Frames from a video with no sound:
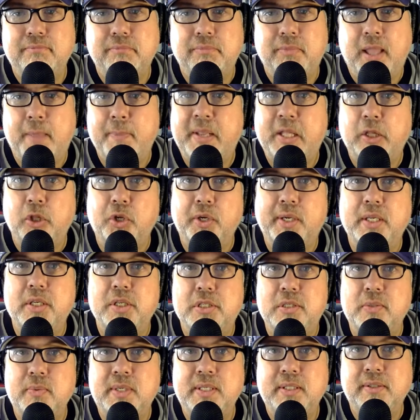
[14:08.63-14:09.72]
Let me look
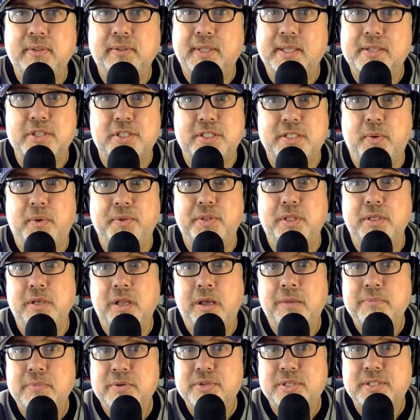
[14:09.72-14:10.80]
into it. Let's see what the
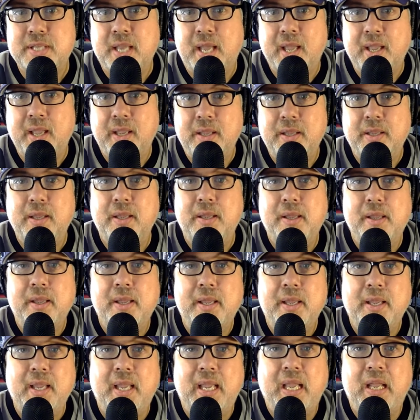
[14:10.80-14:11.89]
numbers say
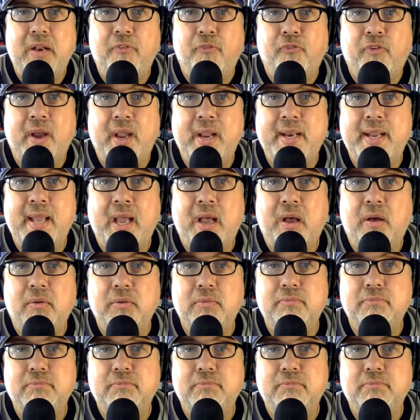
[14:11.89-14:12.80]
and find out,